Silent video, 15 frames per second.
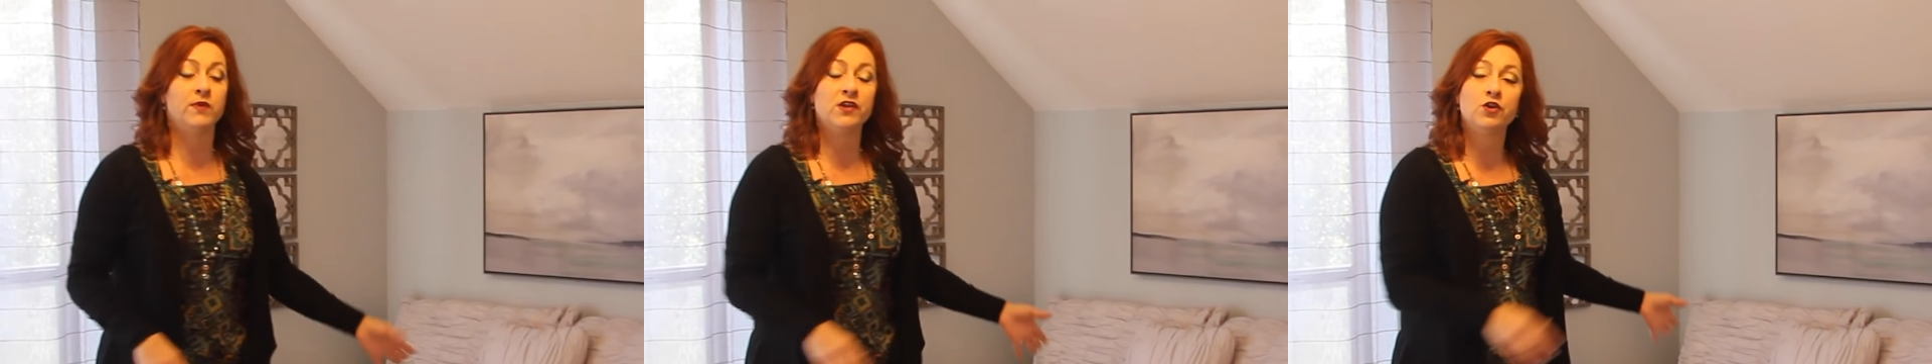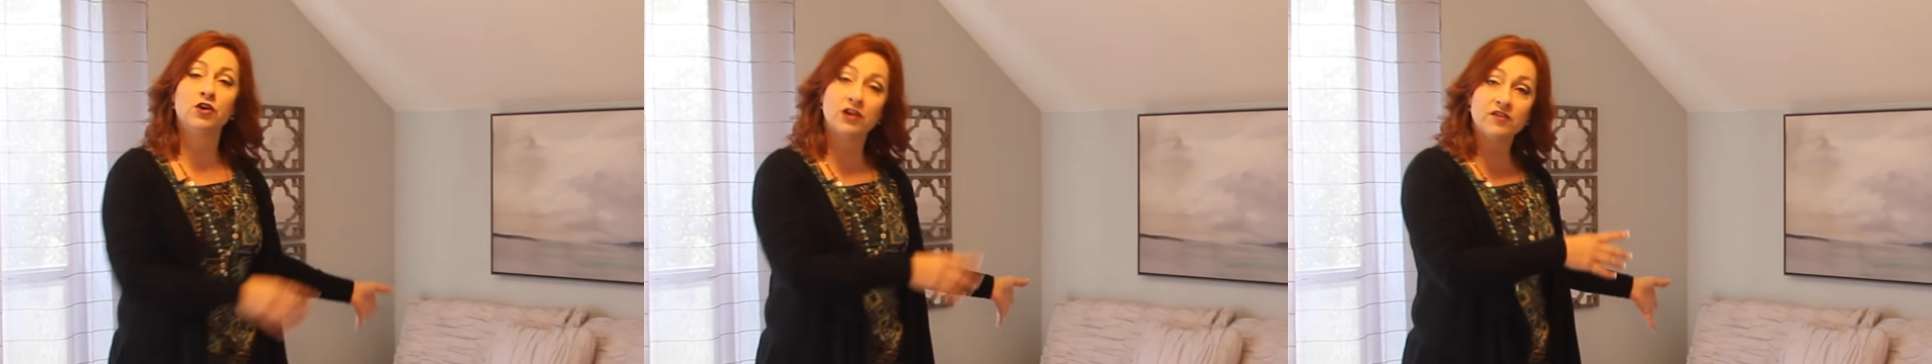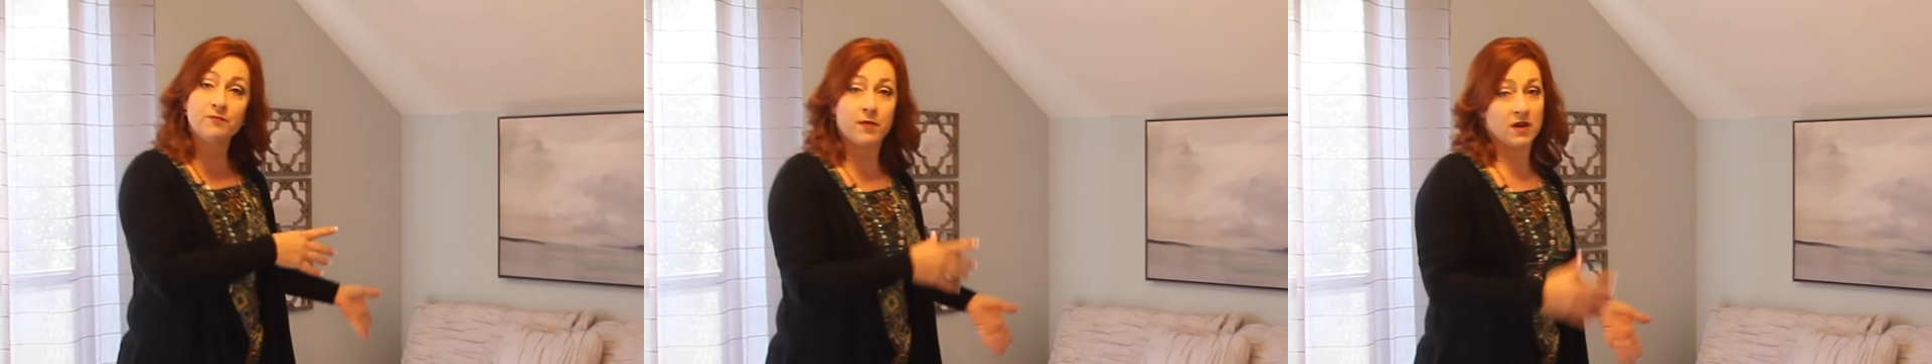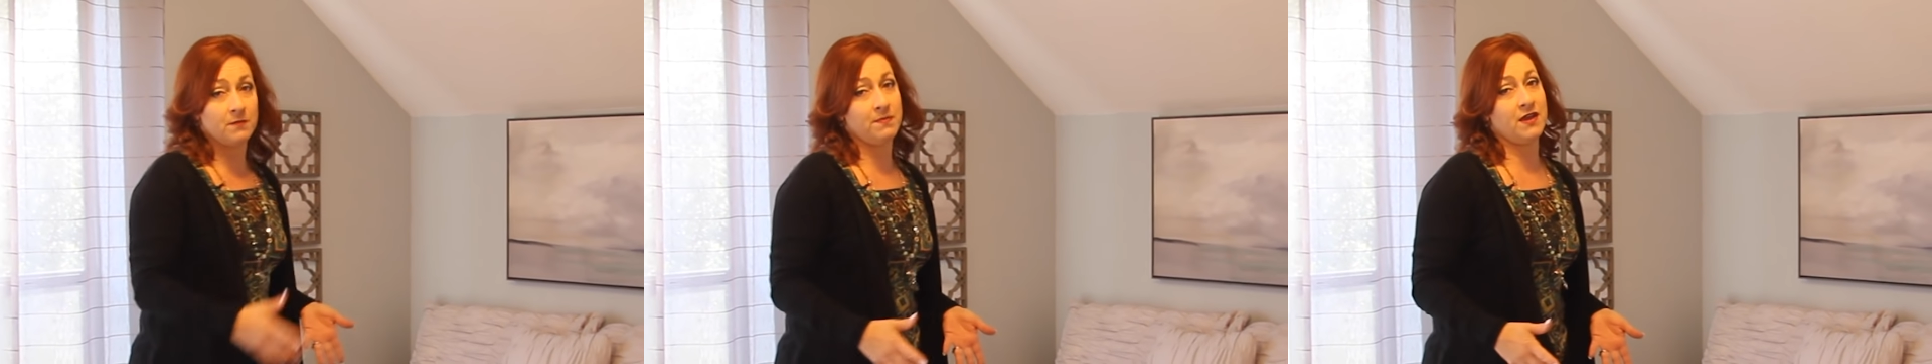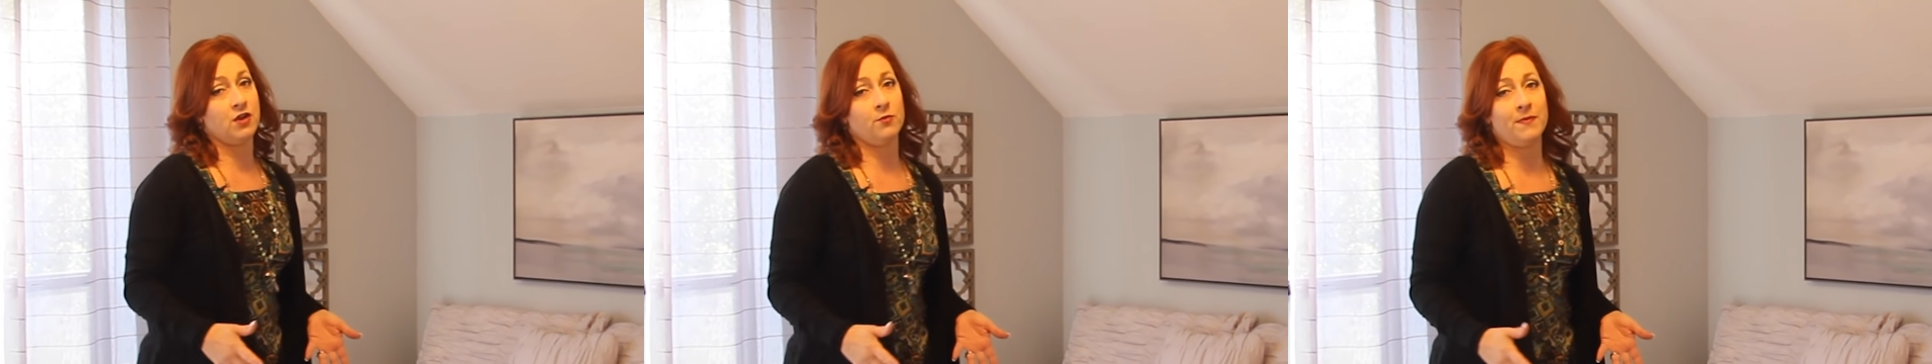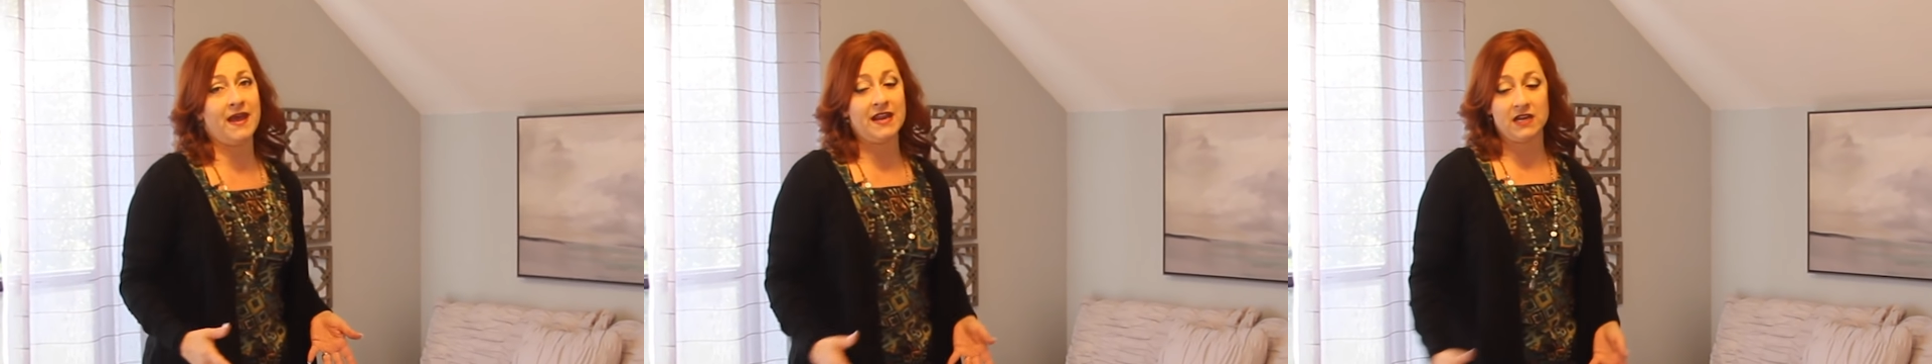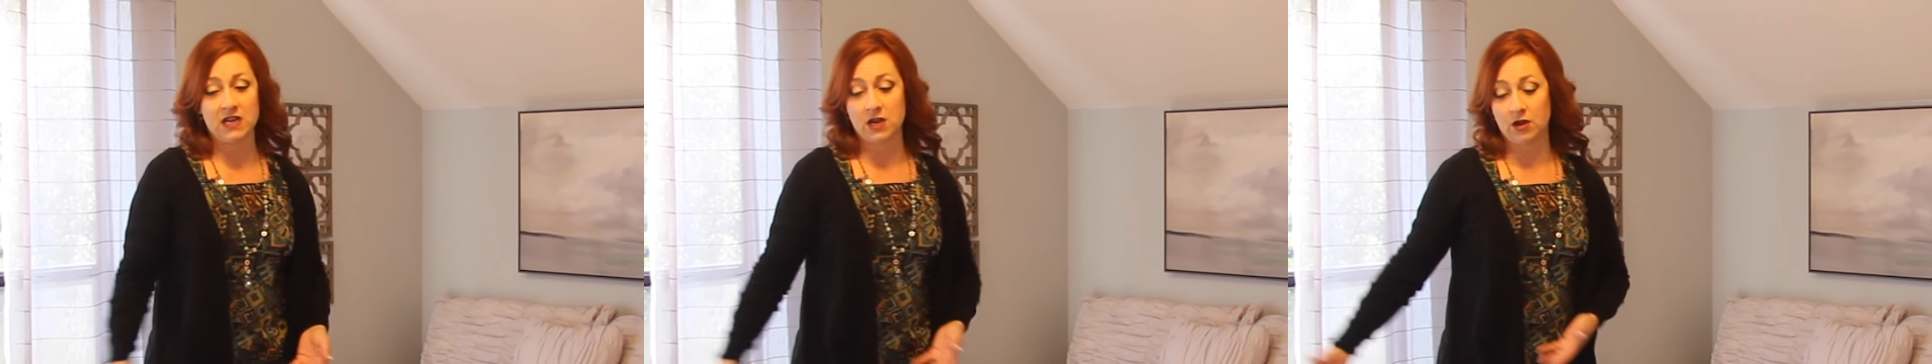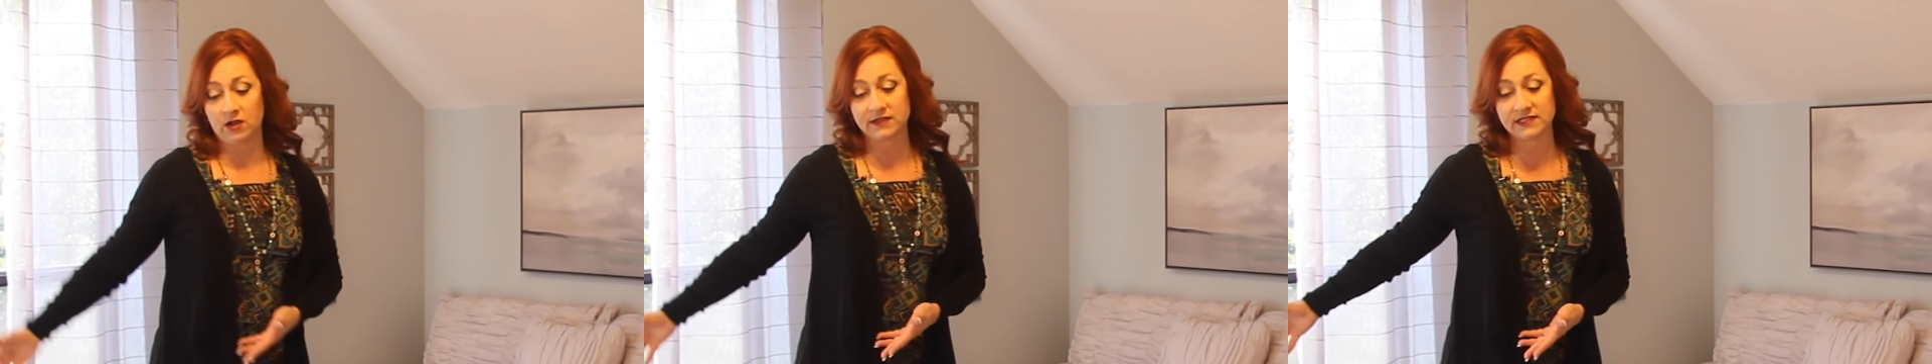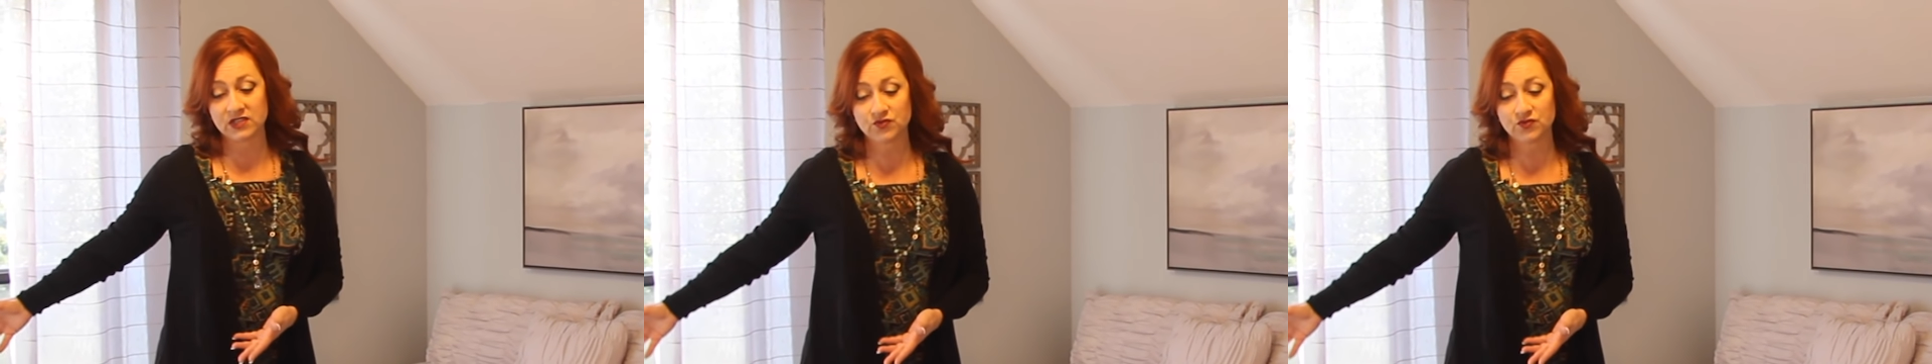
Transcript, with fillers: We could have put a bigger bed in here because